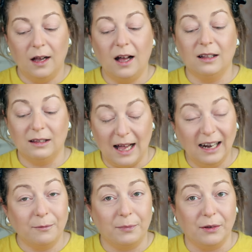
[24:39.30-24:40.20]
a lot
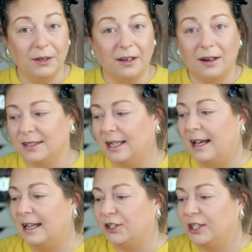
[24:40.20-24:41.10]
of beauty content,
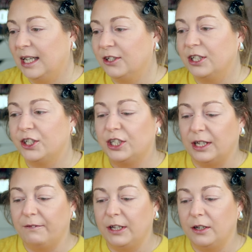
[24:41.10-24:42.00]
and she's actually
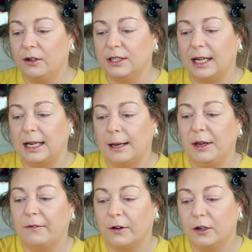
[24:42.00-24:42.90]
shifted her
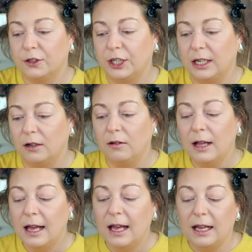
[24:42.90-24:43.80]
dynamic for her channel
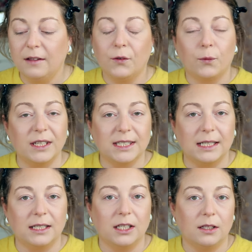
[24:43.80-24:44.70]
in the
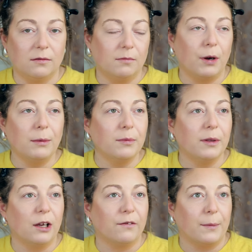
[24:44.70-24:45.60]
recent,
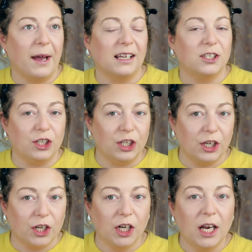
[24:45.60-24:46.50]
probably over the past
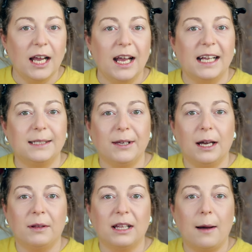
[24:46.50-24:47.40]
year. It's
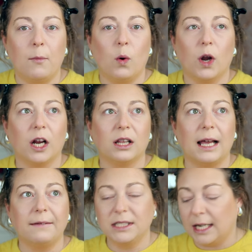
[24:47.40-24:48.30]
become a lot more
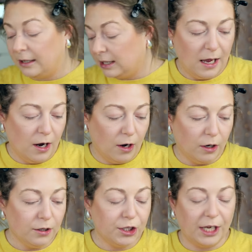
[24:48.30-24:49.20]
lifestyle.
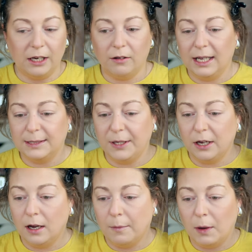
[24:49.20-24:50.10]
Her channel has
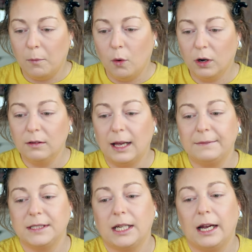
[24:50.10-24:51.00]
become more
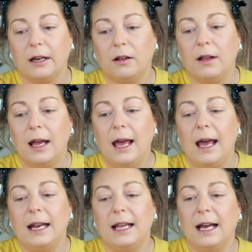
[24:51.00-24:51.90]
lifestyle,
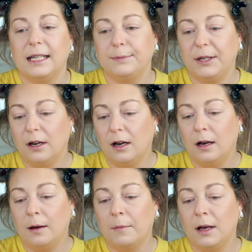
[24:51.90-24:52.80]
and it has
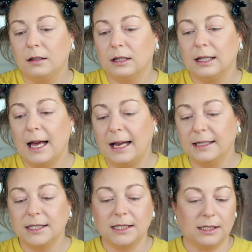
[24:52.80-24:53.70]
become
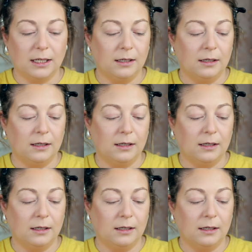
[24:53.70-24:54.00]
less